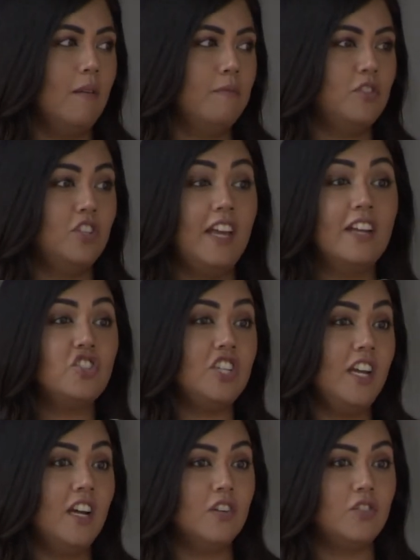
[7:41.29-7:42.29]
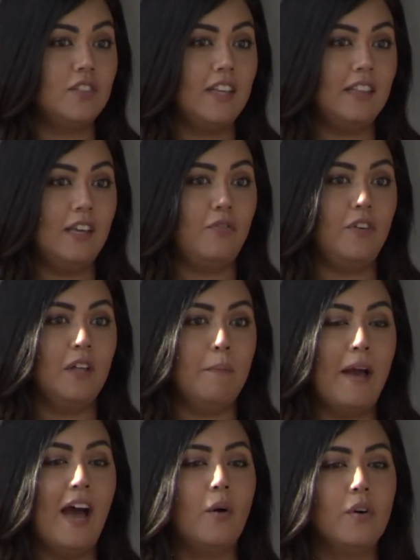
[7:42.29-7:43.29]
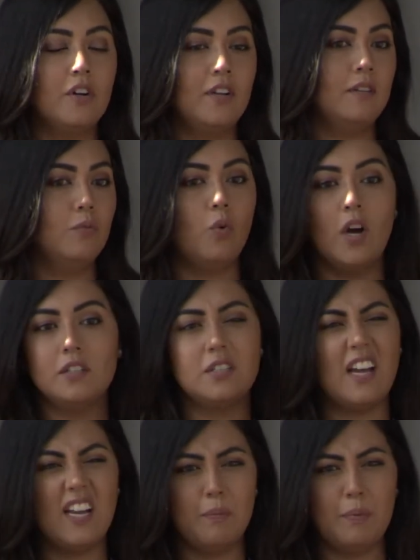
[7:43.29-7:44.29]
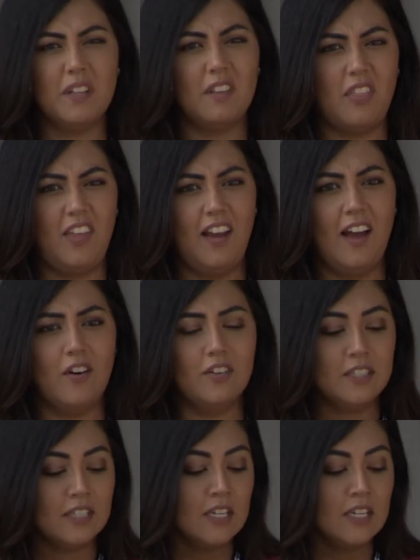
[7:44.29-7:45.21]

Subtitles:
to the engineers so that they feel empowered and want to kind of build the thing out.